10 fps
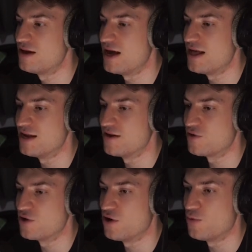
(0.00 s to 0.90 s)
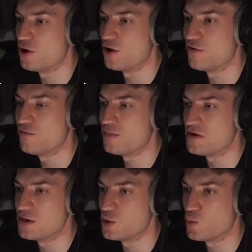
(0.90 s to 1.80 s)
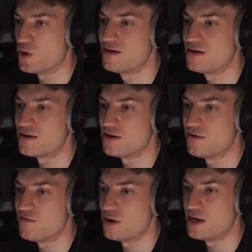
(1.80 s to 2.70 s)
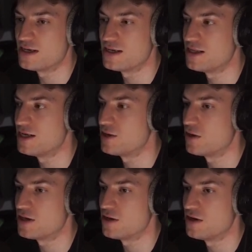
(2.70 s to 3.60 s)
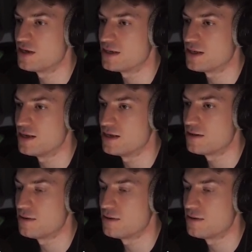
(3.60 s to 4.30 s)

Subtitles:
and then I've got a 1 offbeat as well. So if we listen to this on its own, it sounds like this.